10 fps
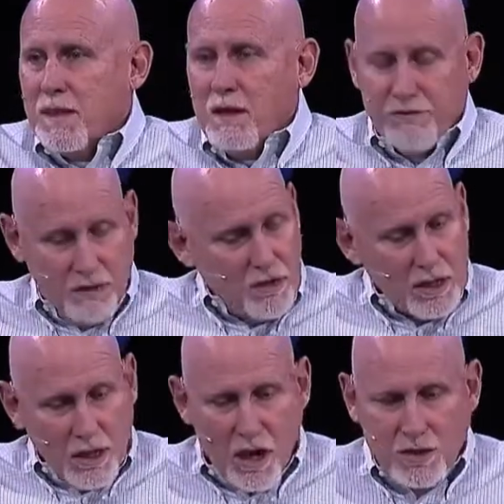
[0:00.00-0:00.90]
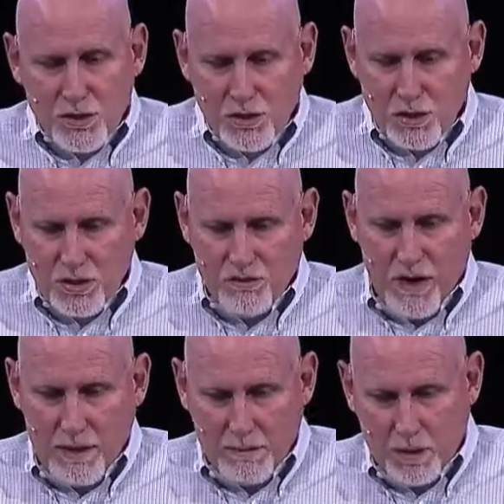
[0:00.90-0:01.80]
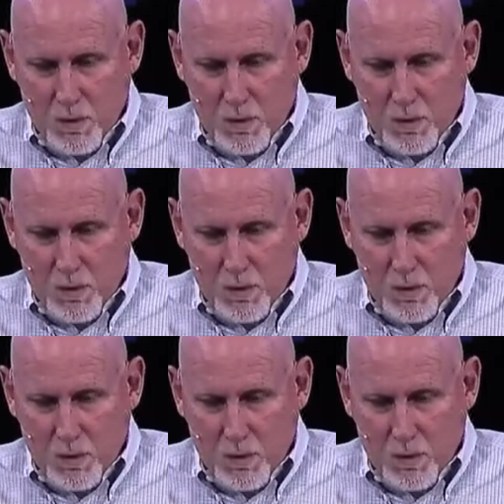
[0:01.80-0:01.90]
a fairly large church family.